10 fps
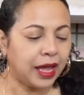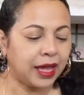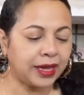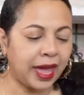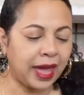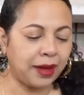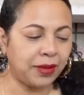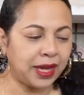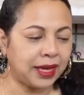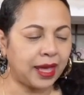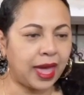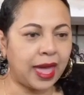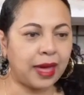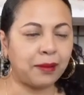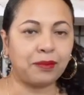It came in
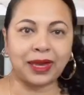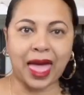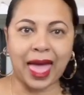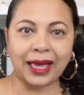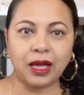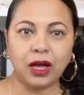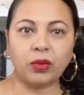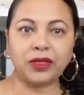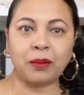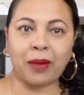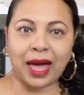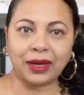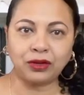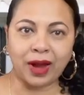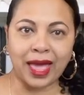a black with the
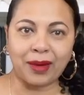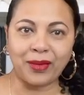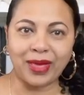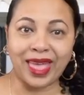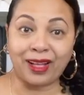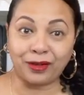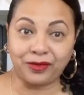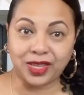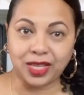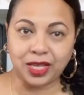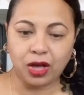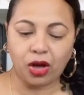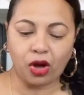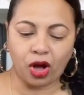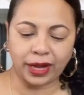monogram LV
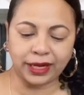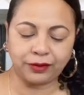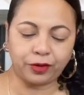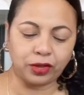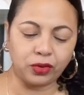on it for